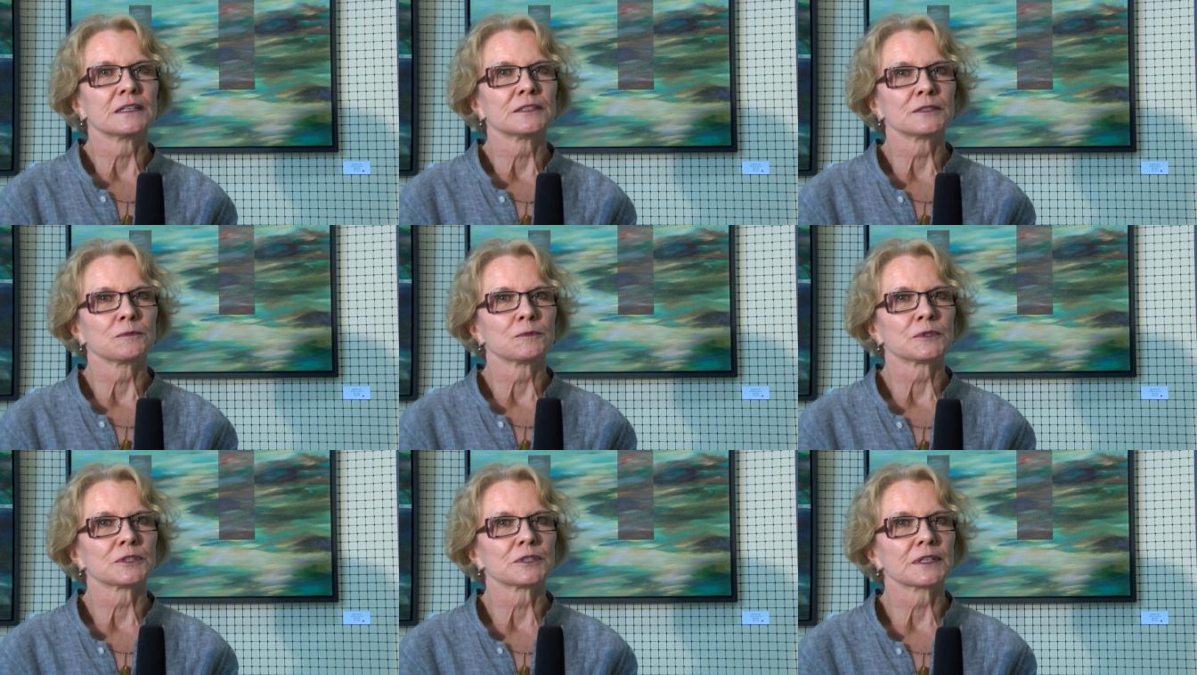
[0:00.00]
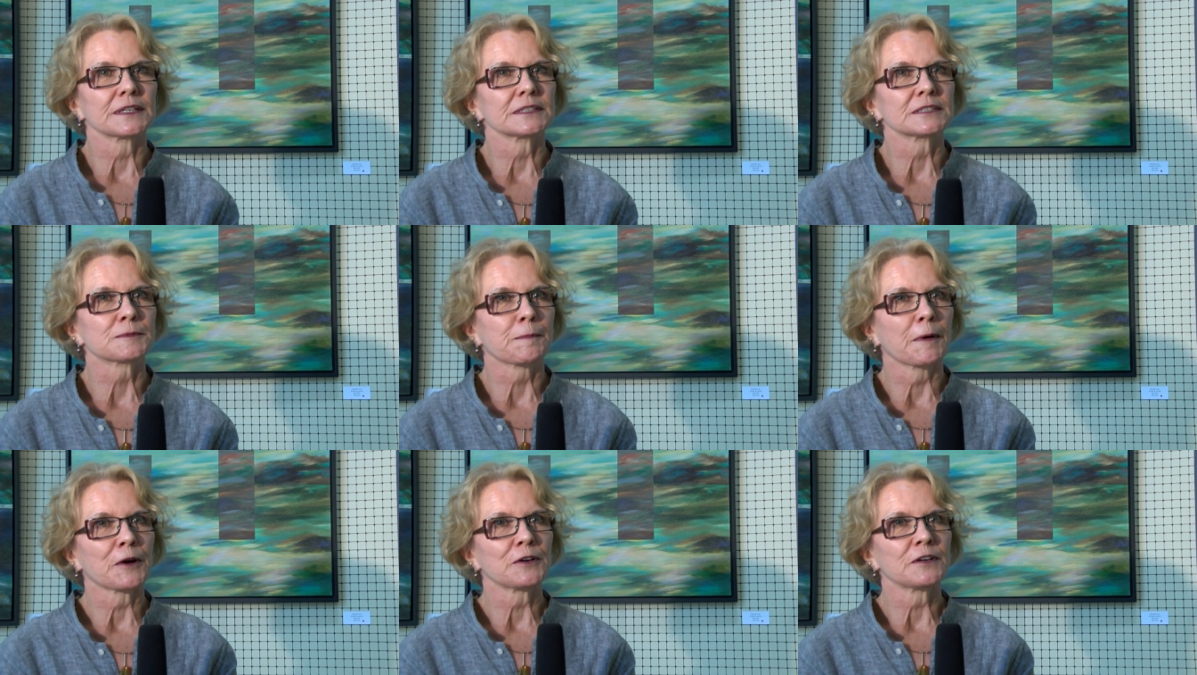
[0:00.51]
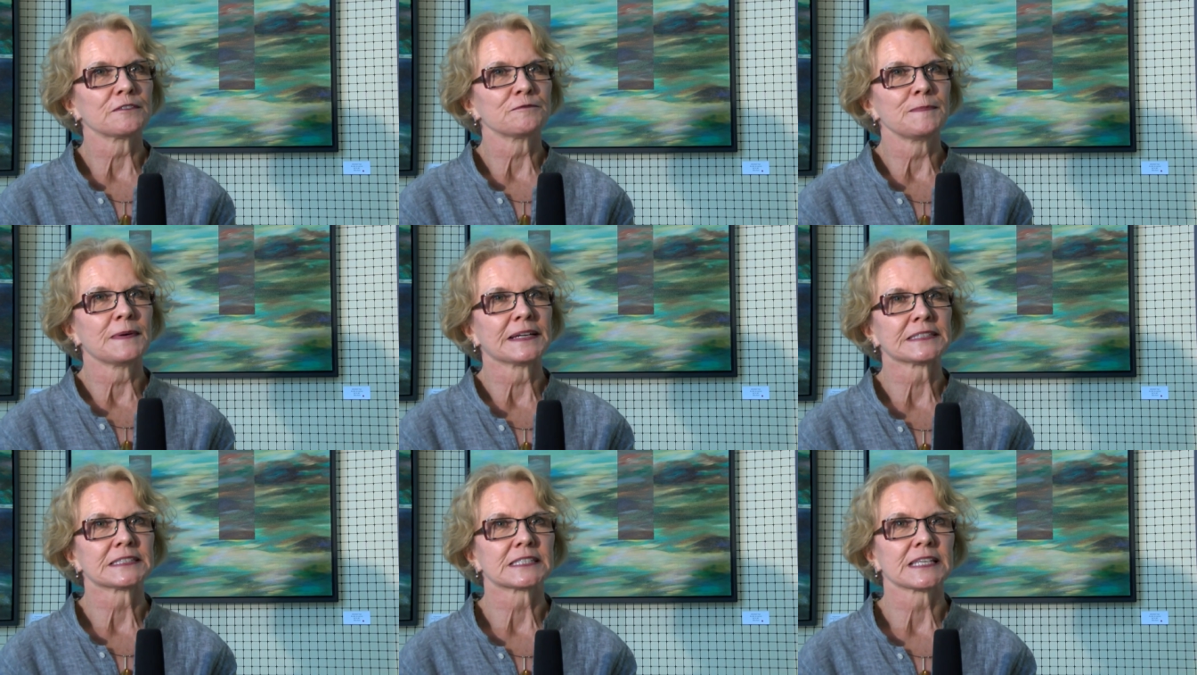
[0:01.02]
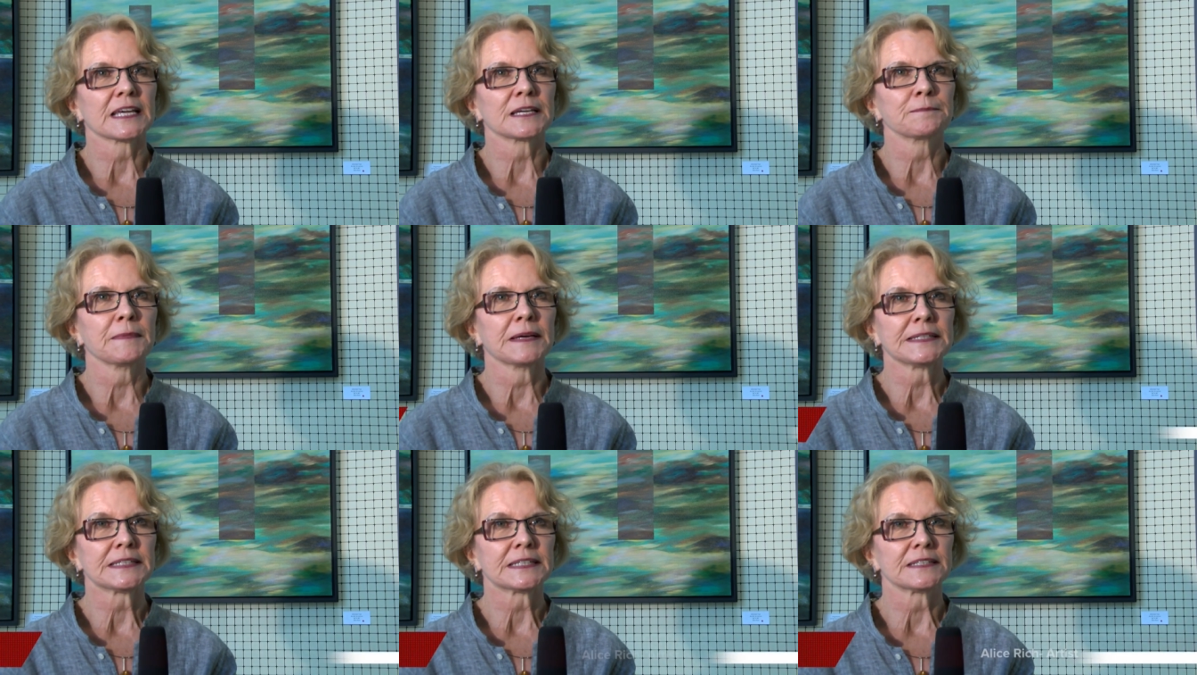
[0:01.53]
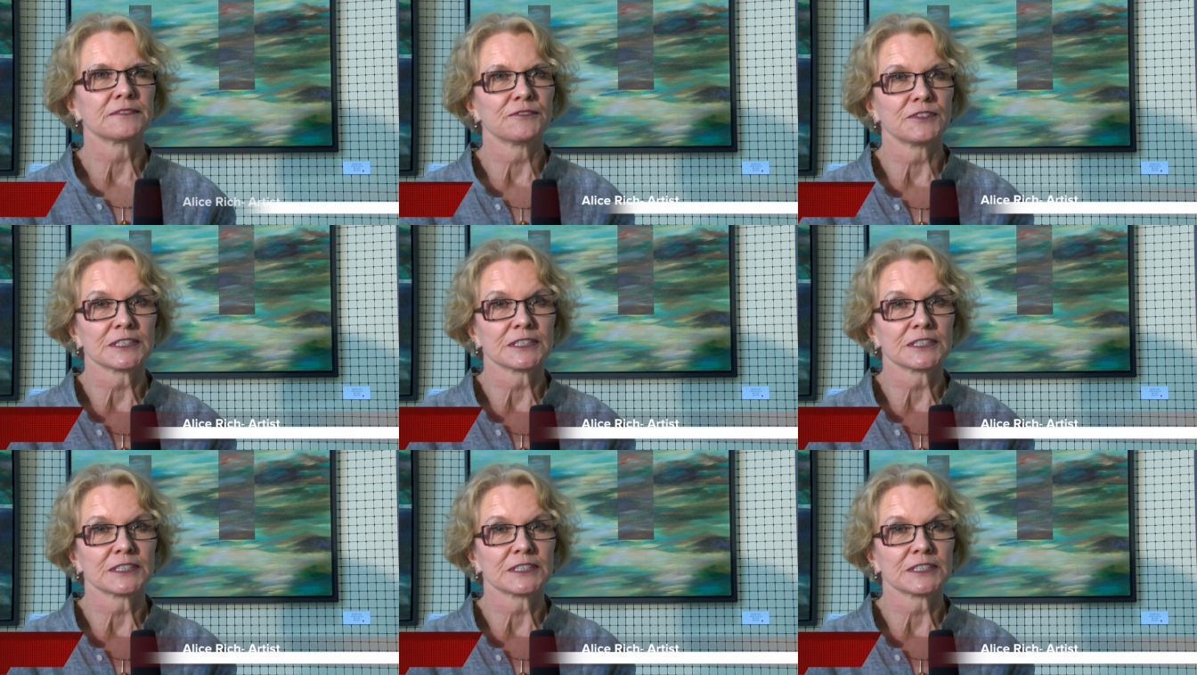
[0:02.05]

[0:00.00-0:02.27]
artwork is part of my segmented